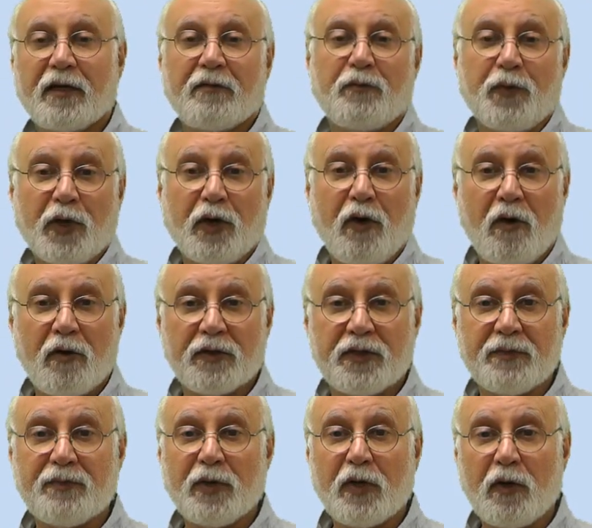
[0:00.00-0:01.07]
we call
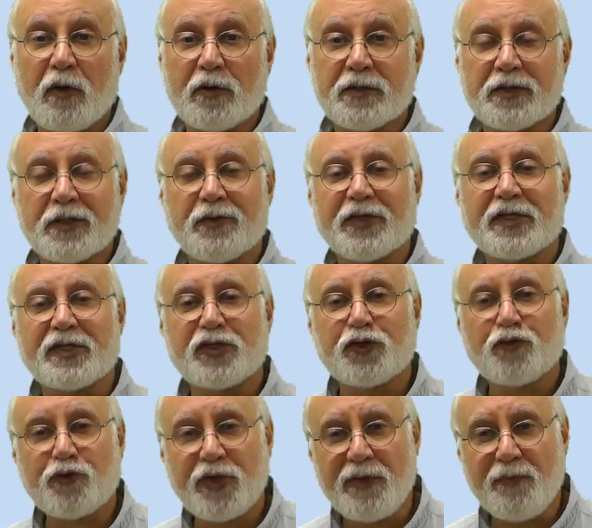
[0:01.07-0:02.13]
them also
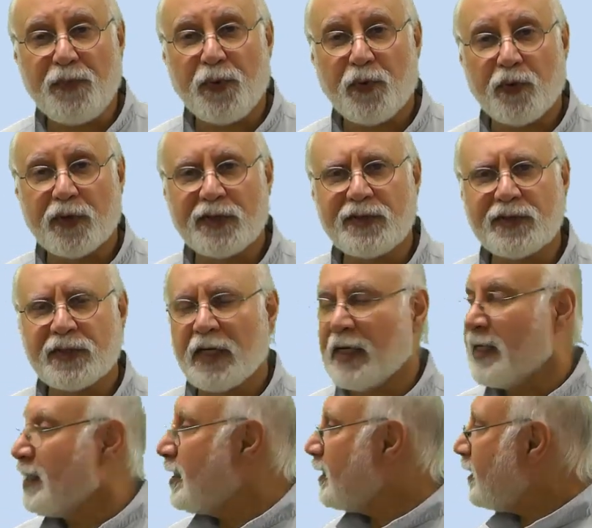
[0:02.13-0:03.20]
extreme points.
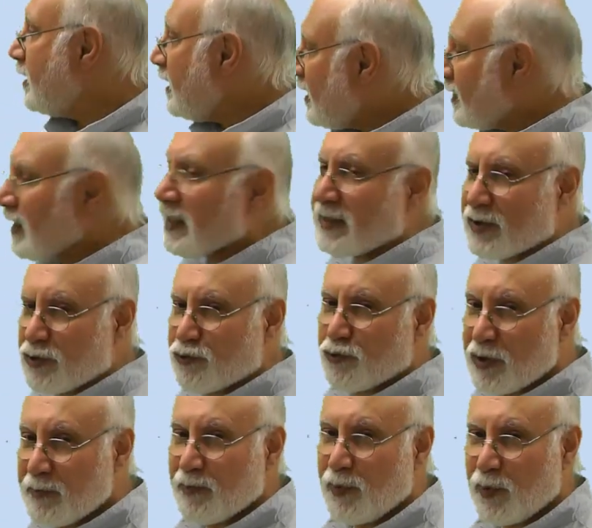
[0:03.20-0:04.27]
These
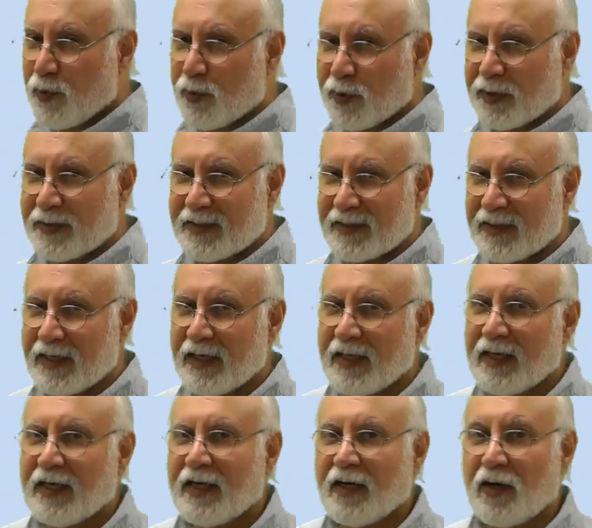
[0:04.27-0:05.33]
extreme points
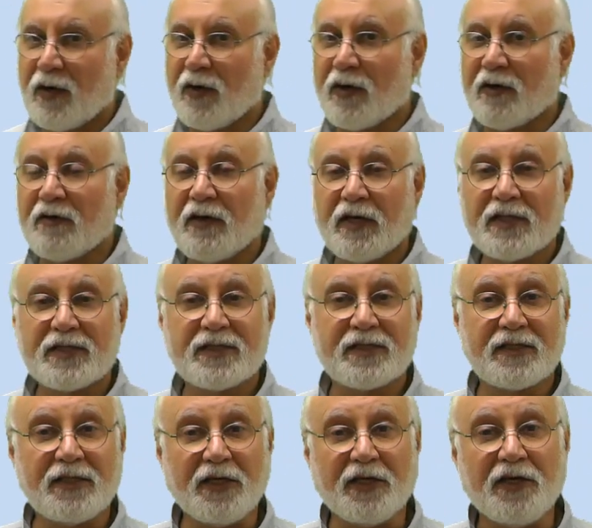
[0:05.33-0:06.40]
are
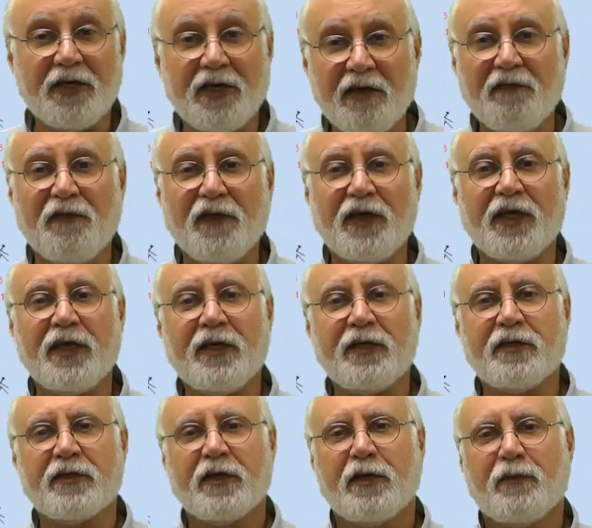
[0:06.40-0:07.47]

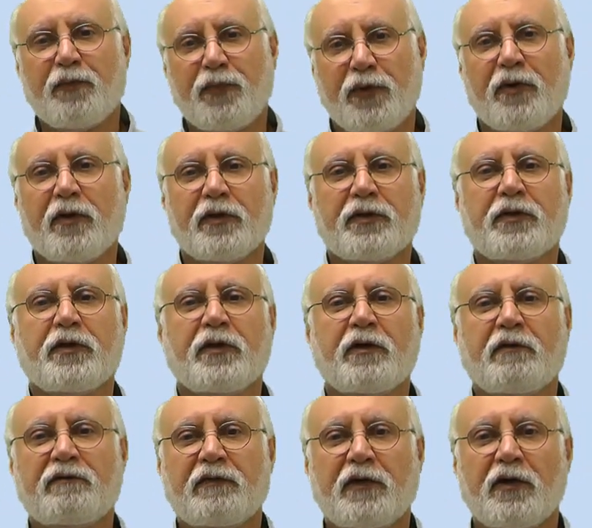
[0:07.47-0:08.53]
significant part
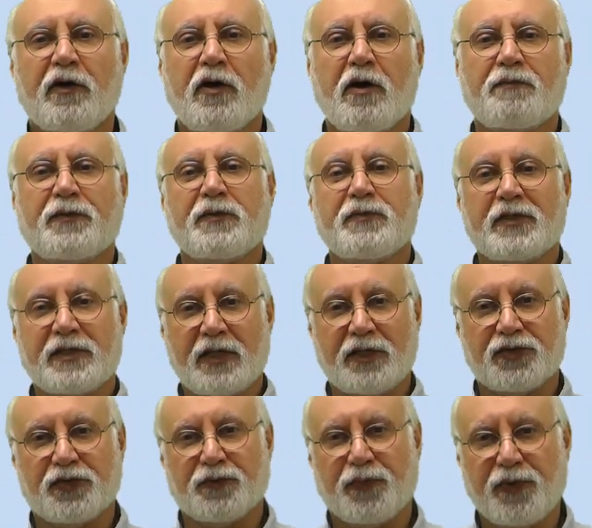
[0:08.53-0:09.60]
of
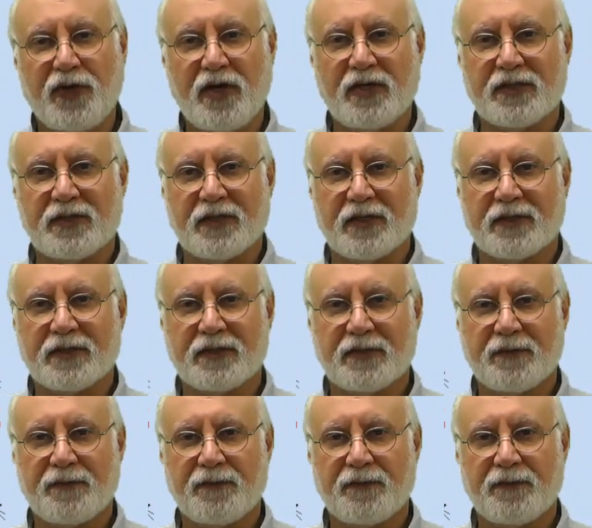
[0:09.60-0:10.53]
optimization process.